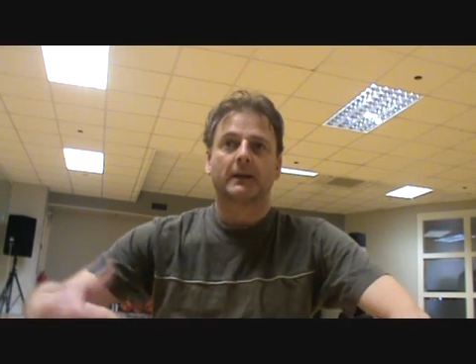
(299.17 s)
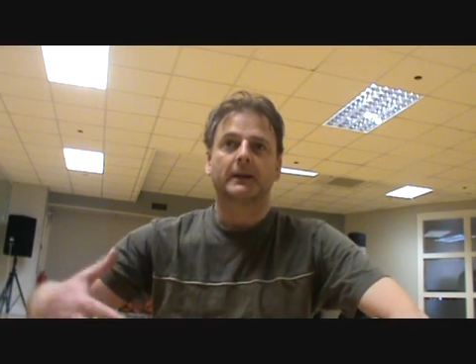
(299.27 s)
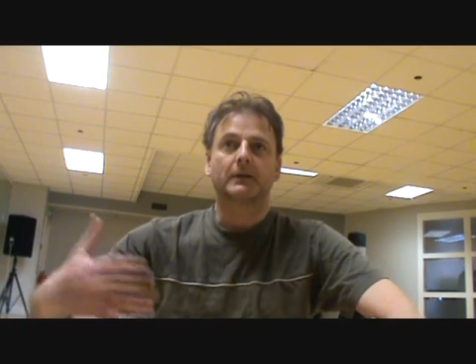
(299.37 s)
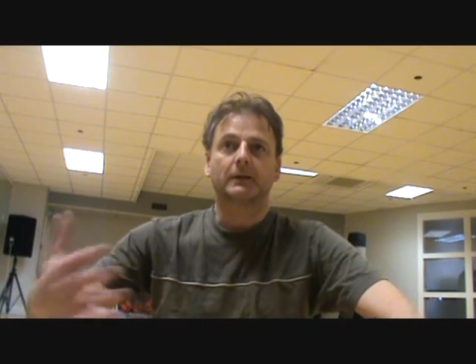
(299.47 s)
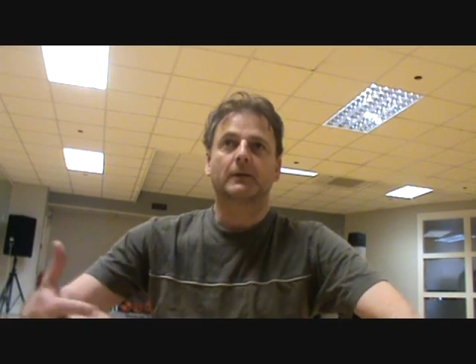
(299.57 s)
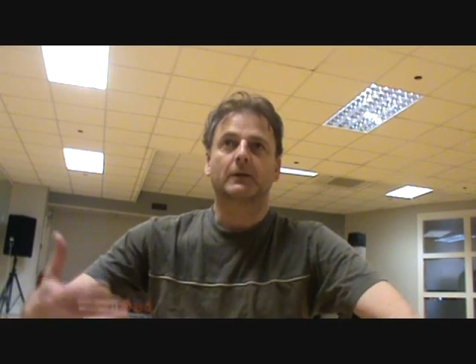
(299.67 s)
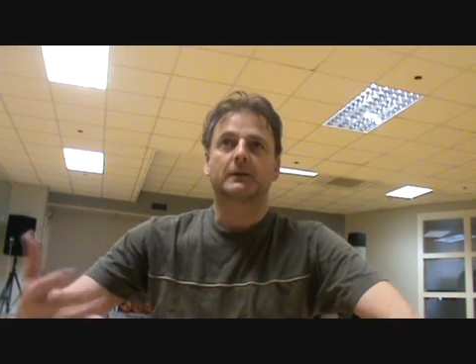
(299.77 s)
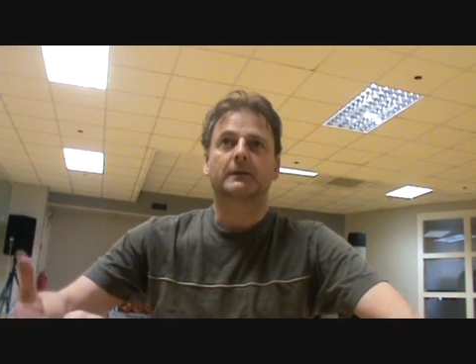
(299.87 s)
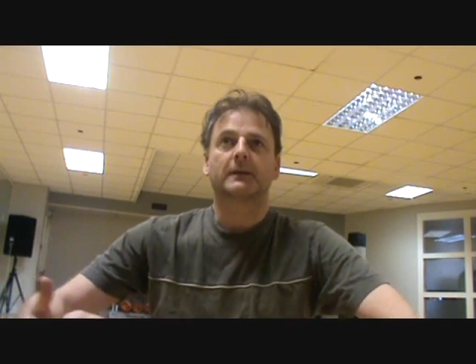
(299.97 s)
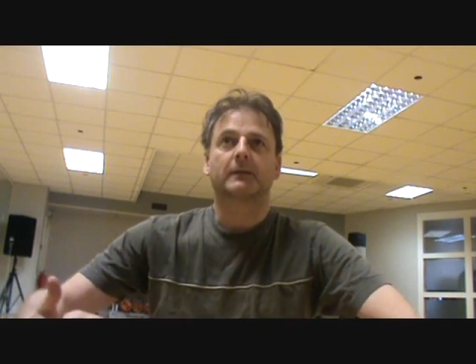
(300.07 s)
they do
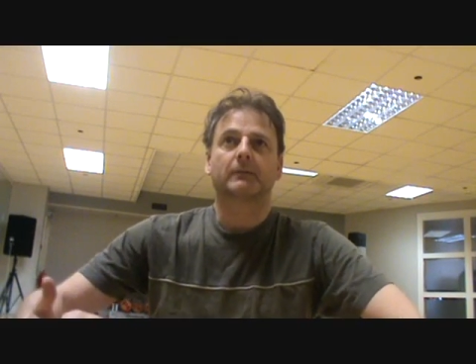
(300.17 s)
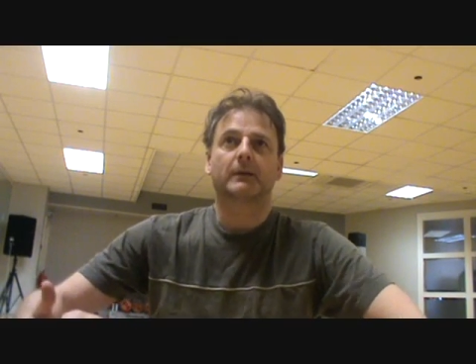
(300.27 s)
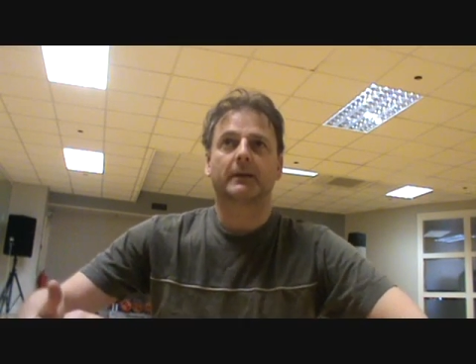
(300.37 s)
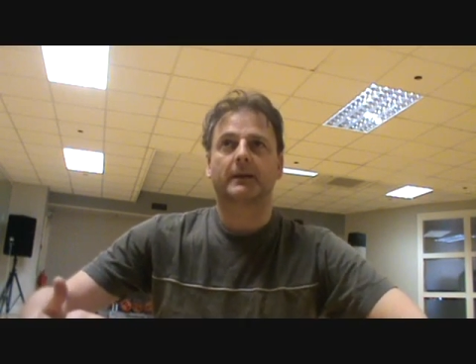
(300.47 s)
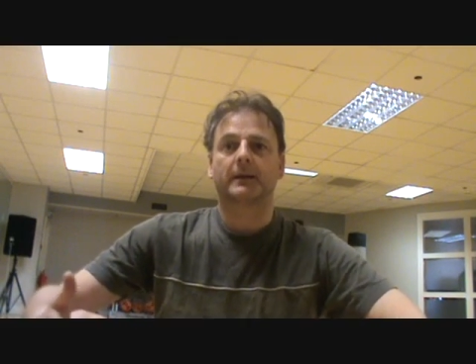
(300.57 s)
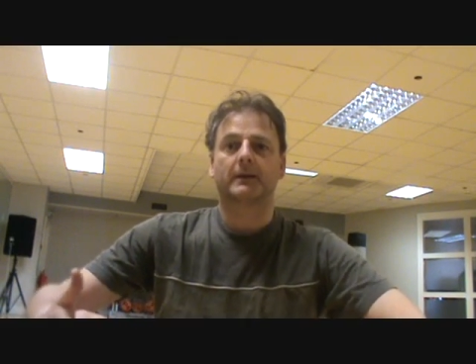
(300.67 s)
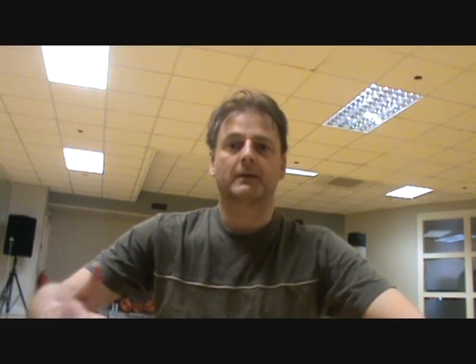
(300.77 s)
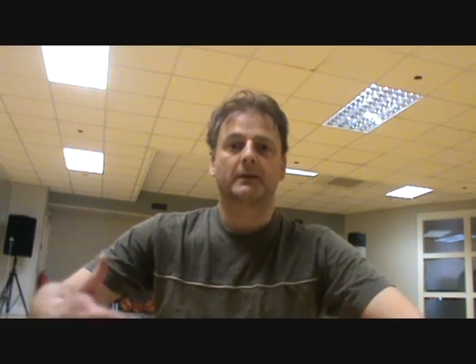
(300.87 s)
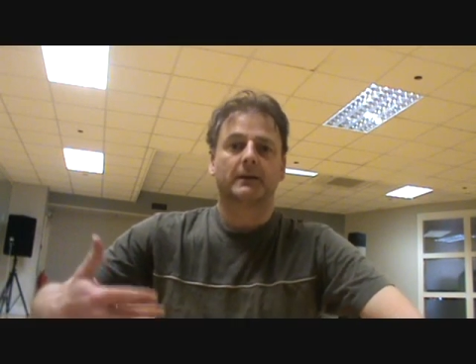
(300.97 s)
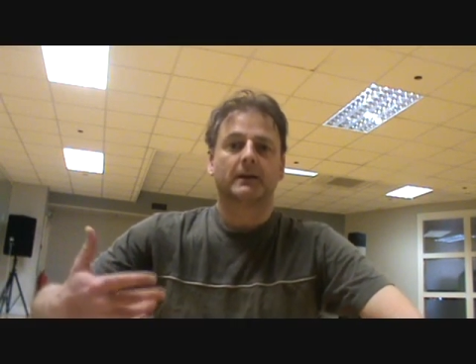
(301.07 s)
lots of stuff where they
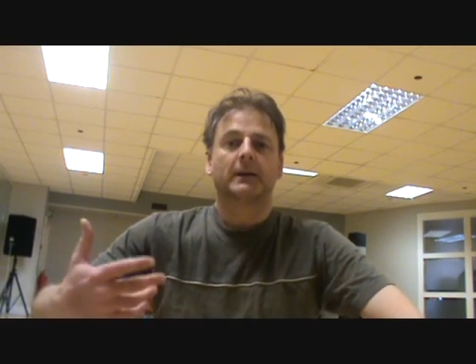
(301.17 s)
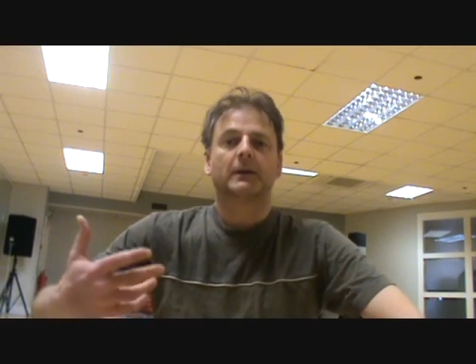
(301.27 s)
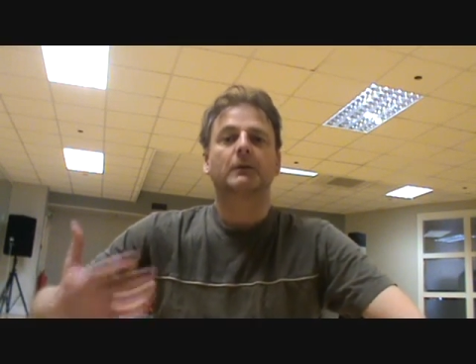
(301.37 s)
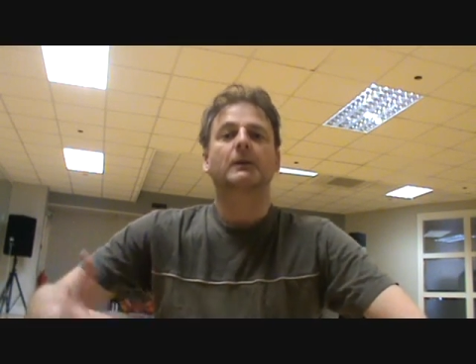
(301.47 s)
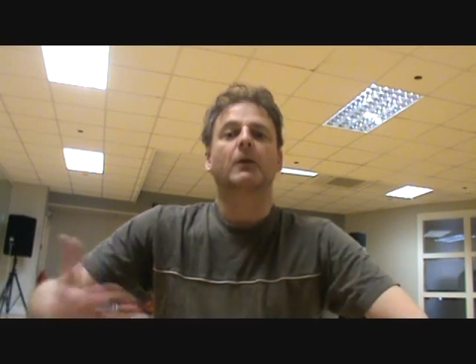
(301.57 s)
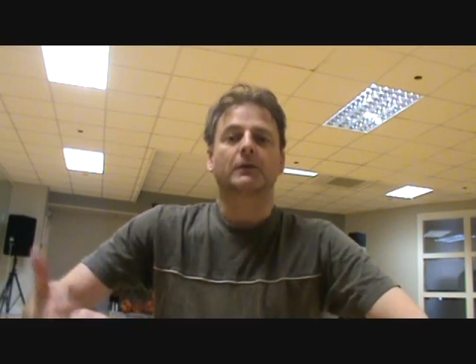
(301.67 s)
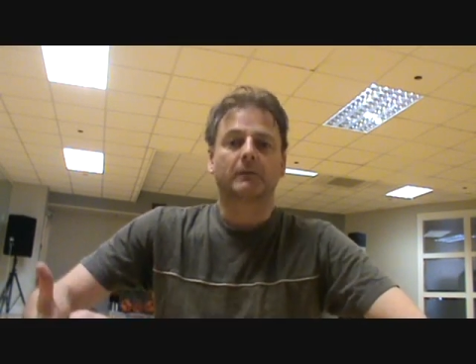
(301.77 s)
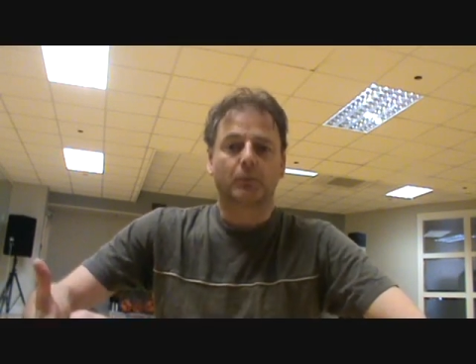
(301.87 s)
are doing lots